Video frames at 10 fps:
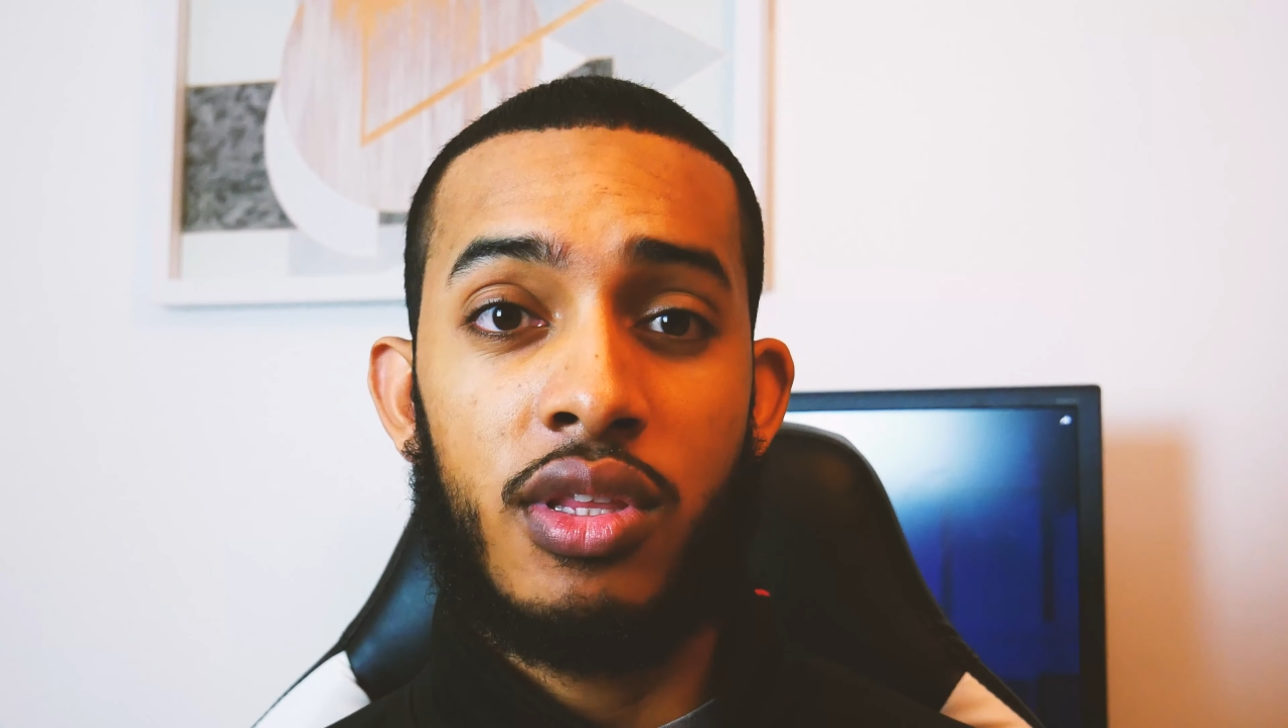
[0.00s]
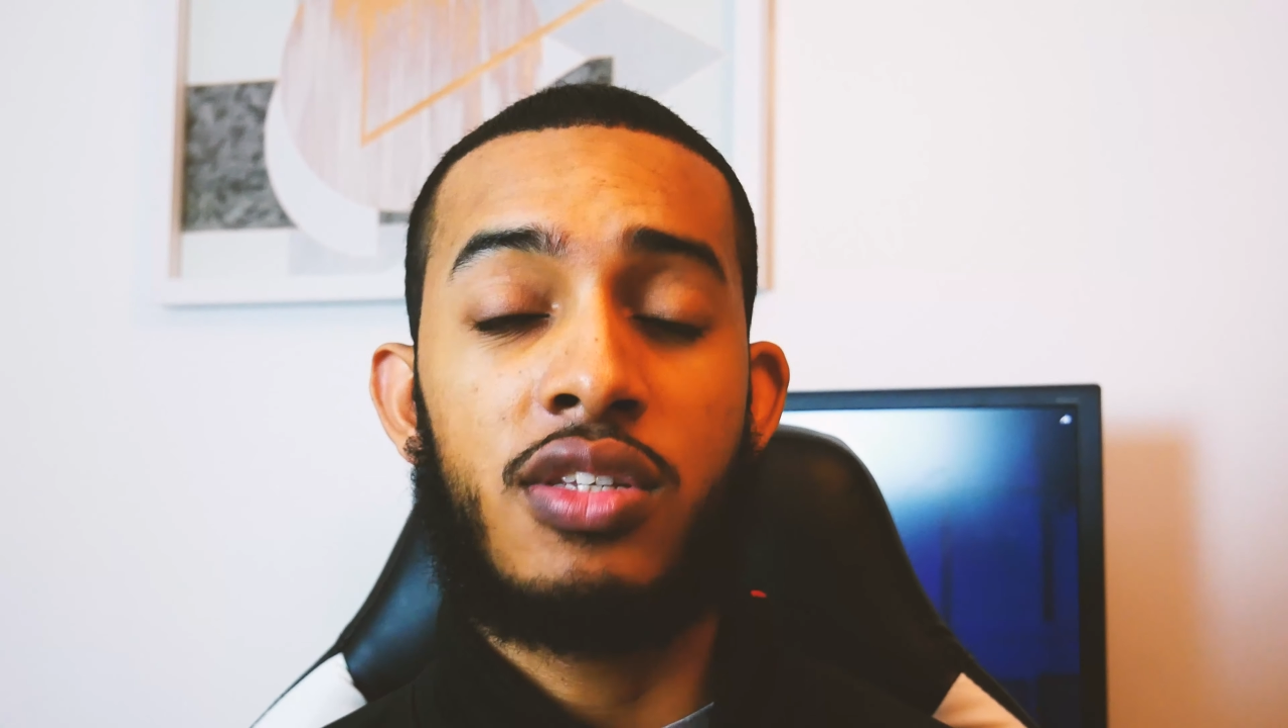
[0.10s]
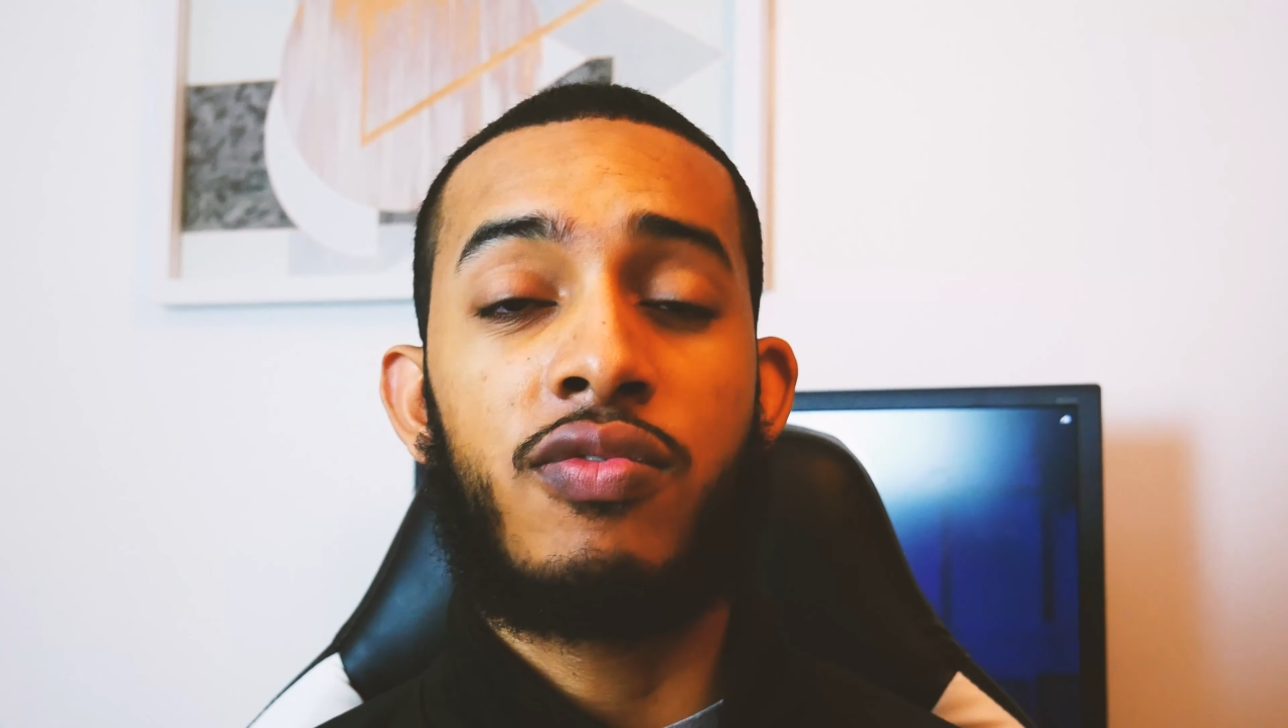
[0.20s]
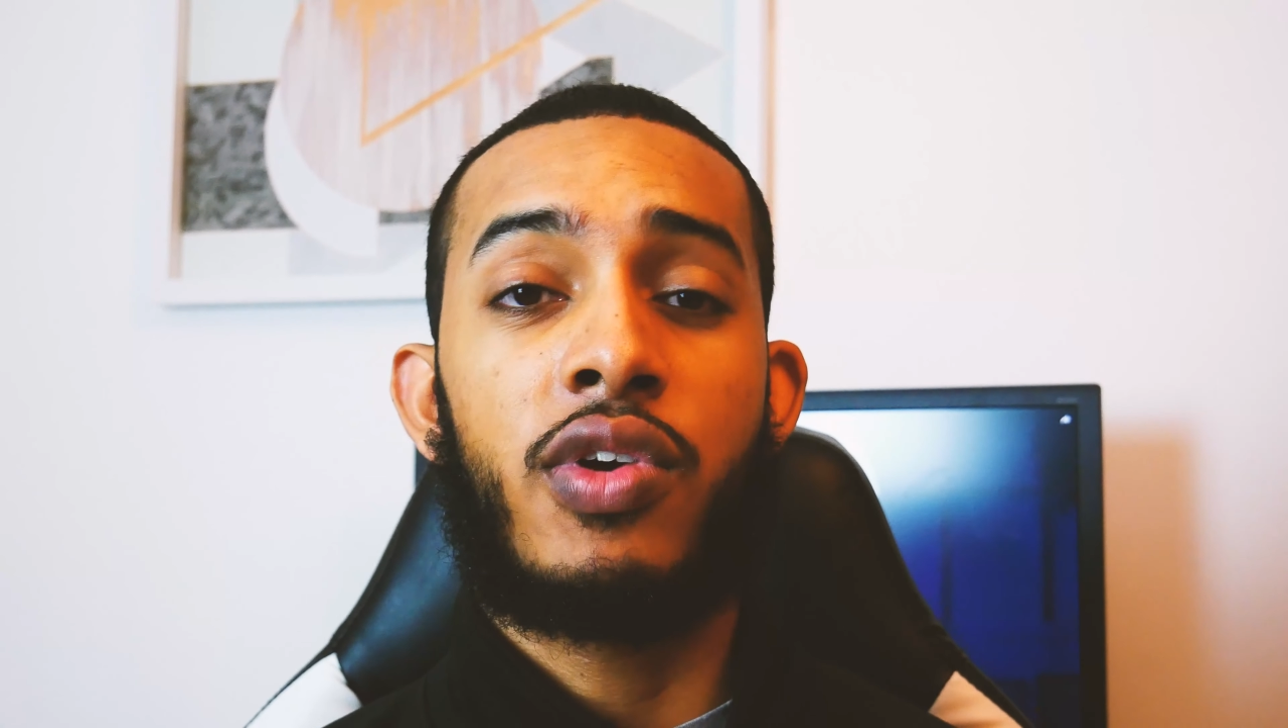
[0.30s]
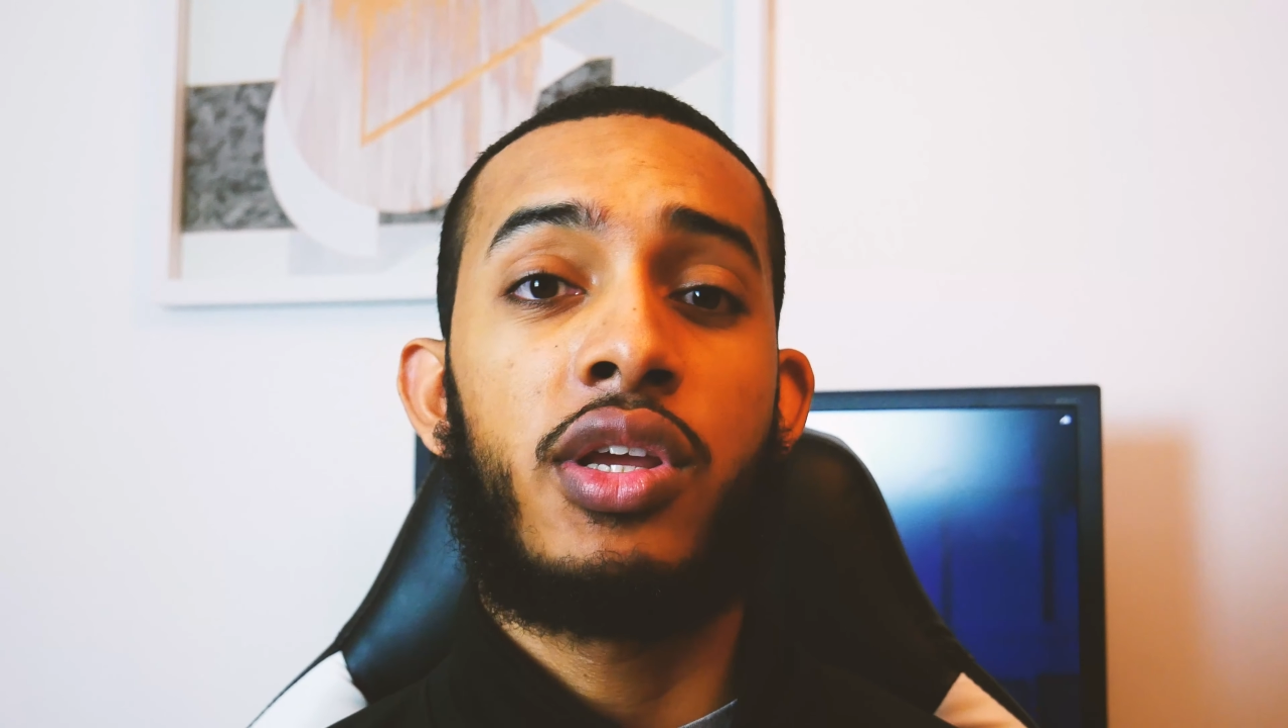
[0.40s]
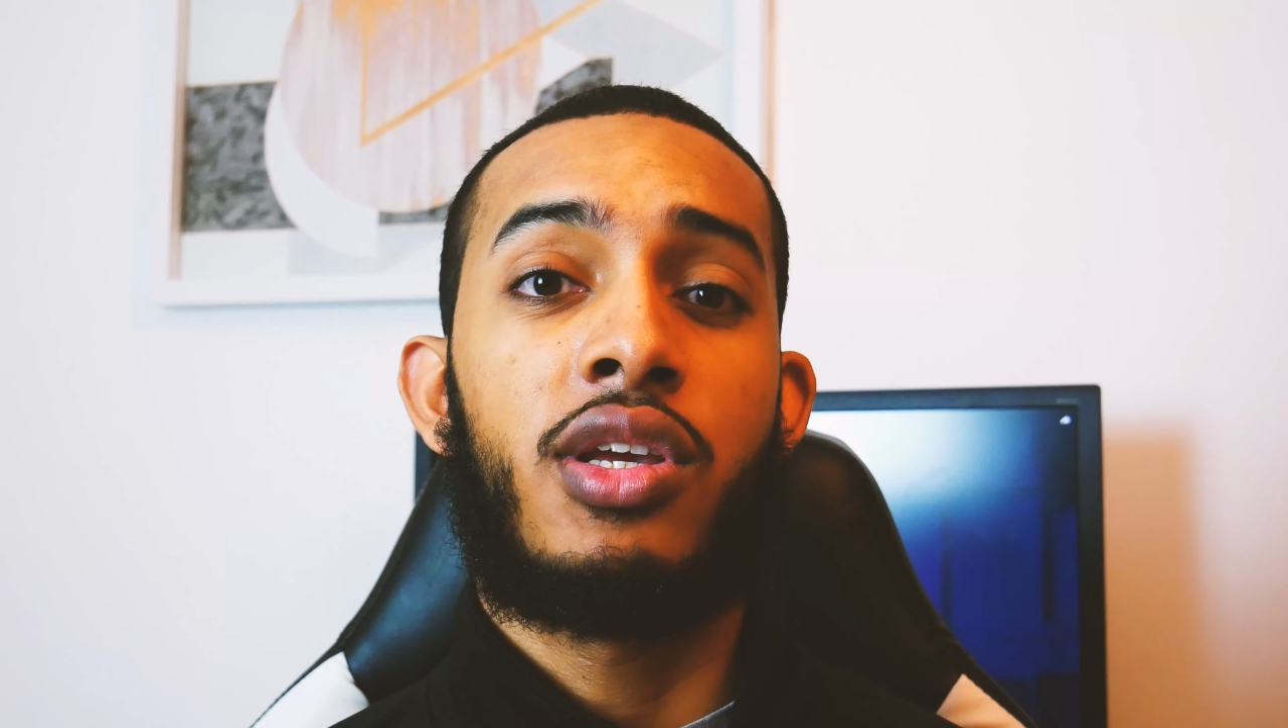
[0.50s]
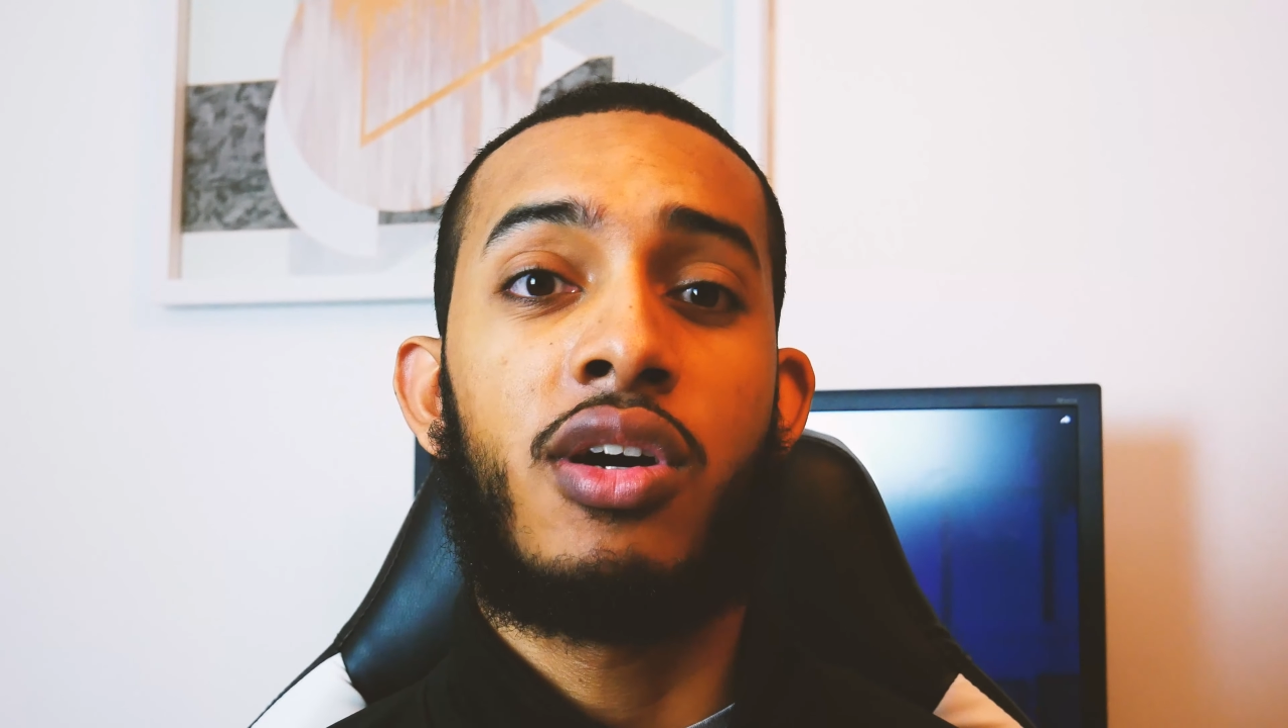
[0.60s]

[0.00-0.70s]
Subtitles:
It's very